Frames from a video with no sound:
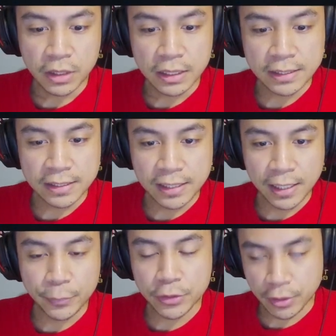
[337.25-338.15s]
It's the
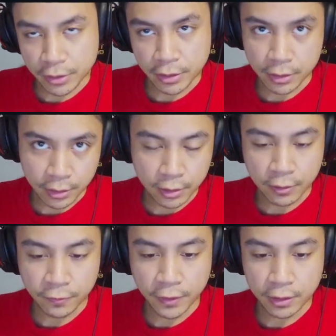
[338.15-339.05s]
same Arctic
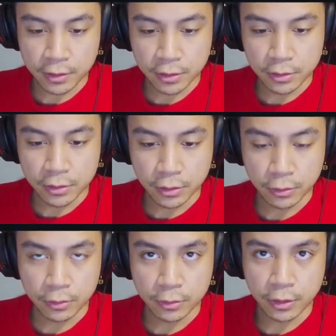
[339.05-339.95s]
effect.
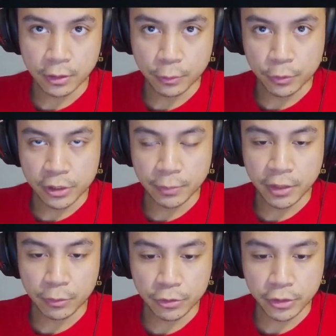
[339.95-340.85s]
So the
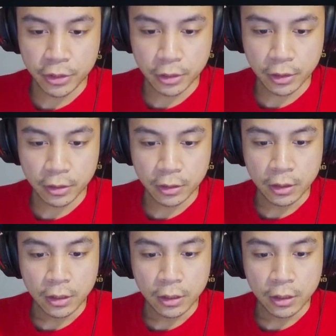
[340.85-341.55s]
summoning restriction here.